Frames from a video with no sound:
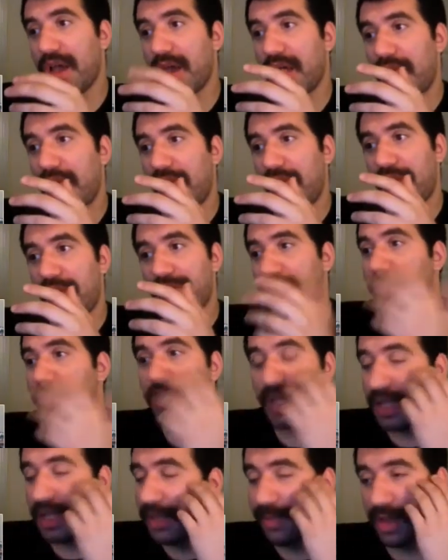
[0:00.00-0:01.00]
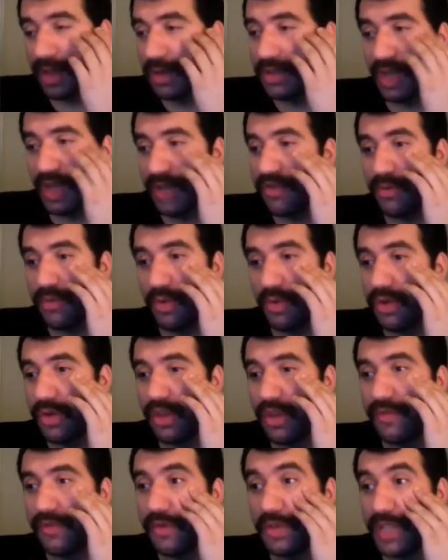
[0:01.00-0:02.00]
If there's a clip that goes on for more
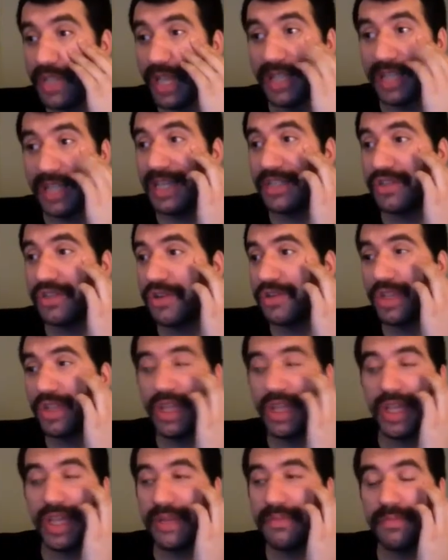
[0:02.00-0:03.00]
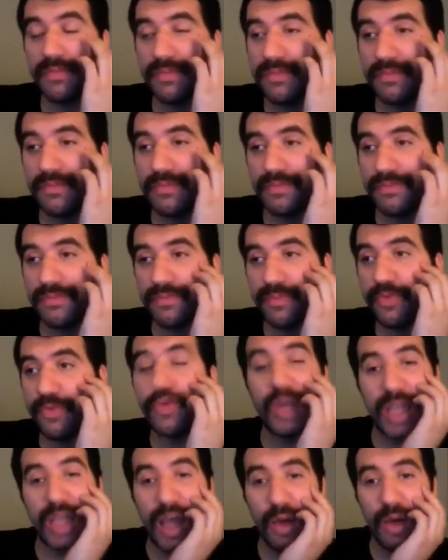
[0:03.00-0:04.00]
than a few seconds, I start to like
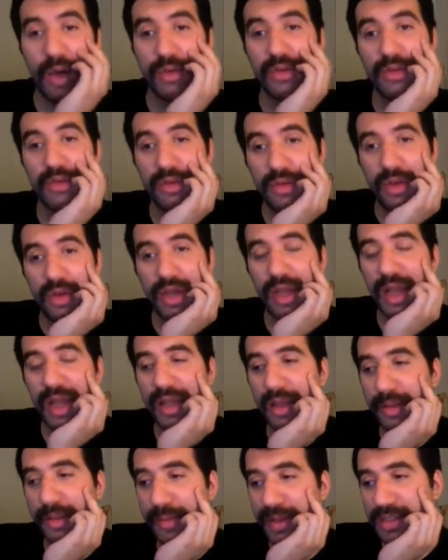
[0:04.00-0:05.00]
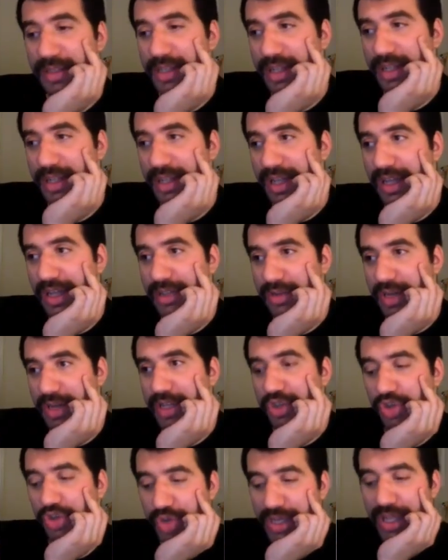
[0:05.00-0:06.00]
freak out. I, I basically I, I
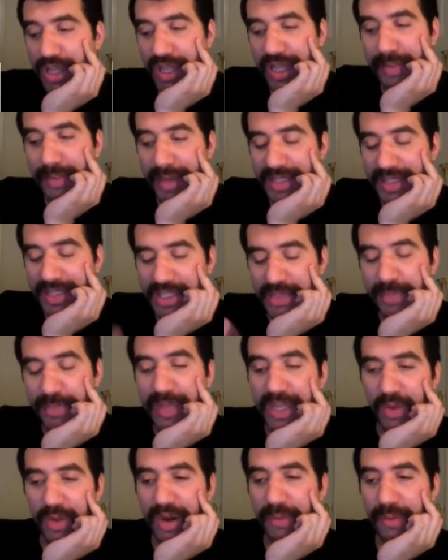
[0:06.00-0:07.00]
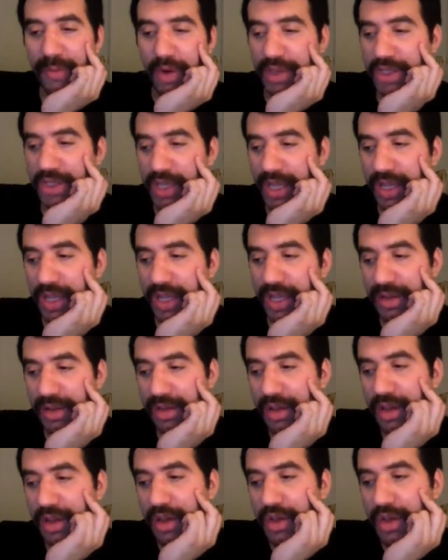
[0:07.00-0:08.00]
treat it like I'm on speed when I'm watching it,
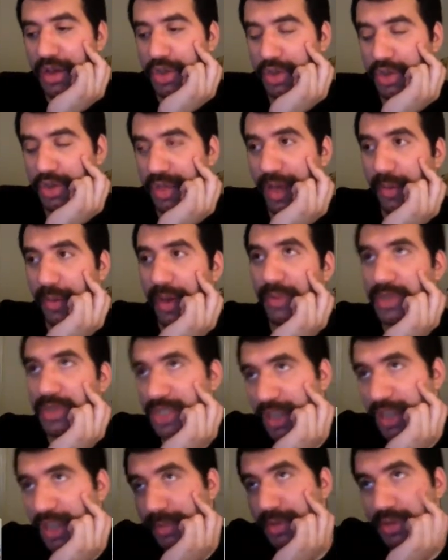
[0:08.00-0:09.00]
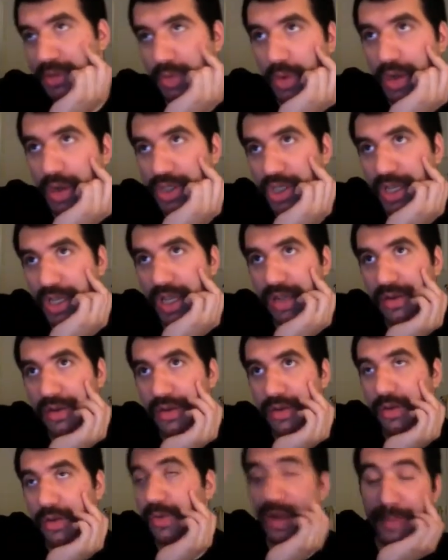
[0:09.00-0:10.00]
so that way, when someone's watching it,
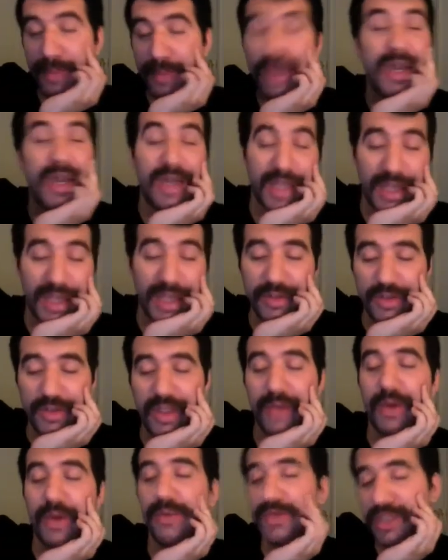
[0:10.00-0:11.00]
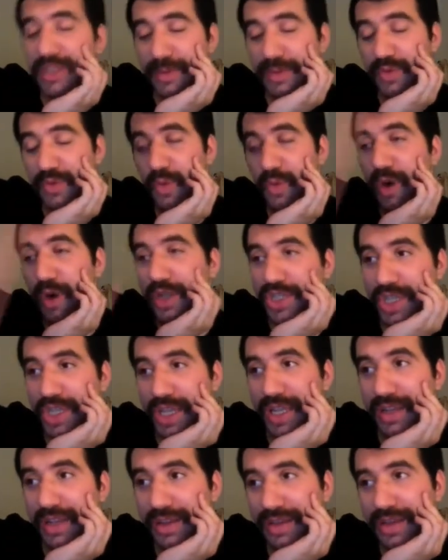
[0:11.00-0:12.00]
or when I'm editing it, so that way, when someone's watching it,